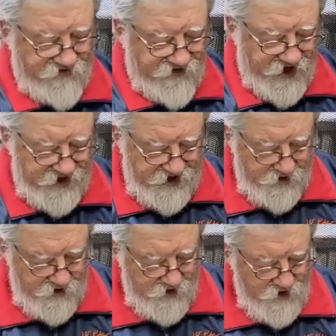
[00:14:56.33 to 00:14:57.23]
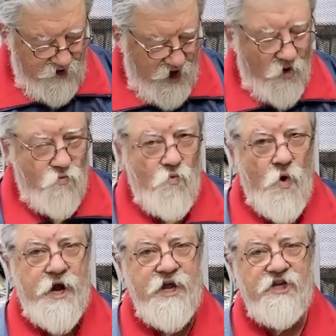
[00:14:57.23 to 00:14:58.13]
fit a
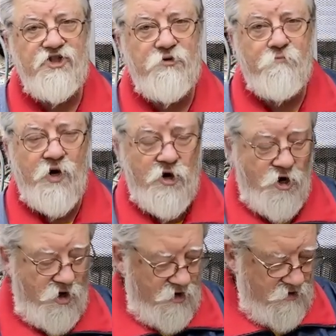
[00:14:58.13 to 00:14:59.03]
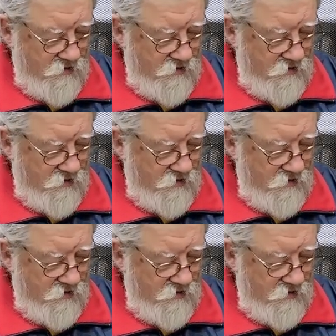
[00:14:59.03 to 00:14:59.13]
one inch bar.